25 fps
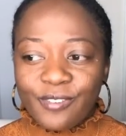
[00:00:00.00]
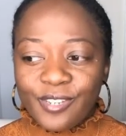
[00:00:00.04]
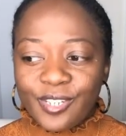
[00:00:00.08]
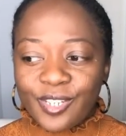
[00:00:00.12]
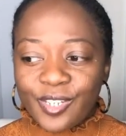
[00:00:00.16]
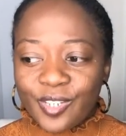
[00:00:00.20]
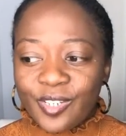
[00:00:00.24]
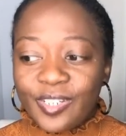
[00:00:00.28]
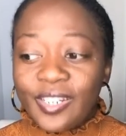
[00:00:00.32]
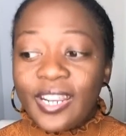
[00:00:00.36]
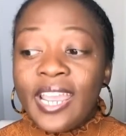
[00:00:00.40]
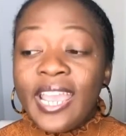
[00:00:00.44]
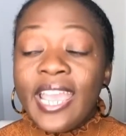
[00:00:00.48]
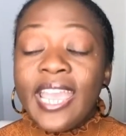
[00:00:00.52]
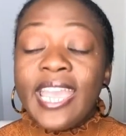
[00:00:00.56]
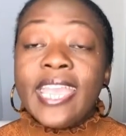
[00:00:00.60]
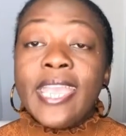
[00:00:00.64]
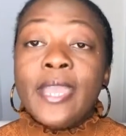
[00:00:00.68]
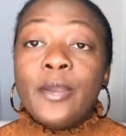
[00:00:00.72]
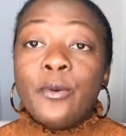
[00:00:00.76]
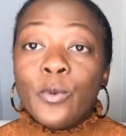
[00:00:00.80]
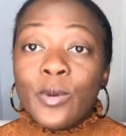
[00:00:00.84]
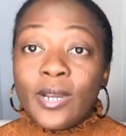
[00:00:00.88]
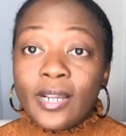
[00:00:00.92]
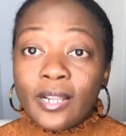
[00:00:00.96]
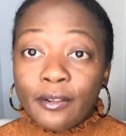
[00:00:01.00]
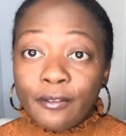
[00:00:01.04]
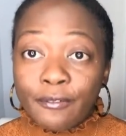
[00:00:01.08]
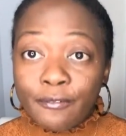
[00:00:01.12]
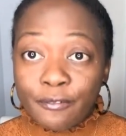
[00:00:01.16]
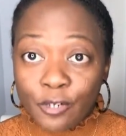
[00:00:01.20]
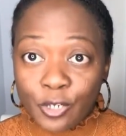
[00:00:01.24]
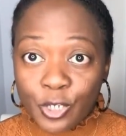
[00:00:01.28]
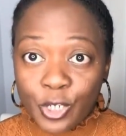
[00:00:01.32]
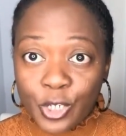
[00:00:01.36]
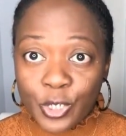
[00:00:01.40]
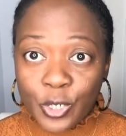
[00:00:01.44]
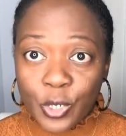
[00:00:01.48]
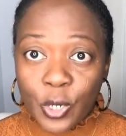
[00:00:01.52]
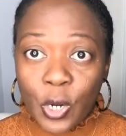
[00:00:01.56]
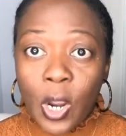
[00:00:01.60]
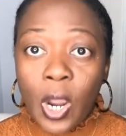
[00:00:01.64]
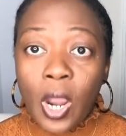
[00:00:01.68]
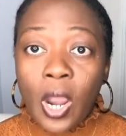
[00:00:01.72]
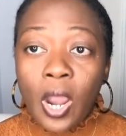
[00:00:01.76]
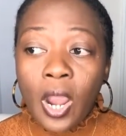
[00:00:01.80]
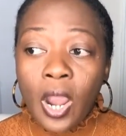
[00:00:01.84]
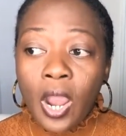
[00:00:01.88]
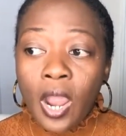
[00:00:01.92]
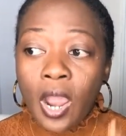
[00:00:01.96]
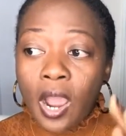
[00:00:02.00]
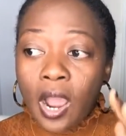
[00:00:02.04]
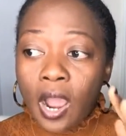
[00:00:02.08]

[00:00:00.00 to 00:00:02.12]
vision, it will for sure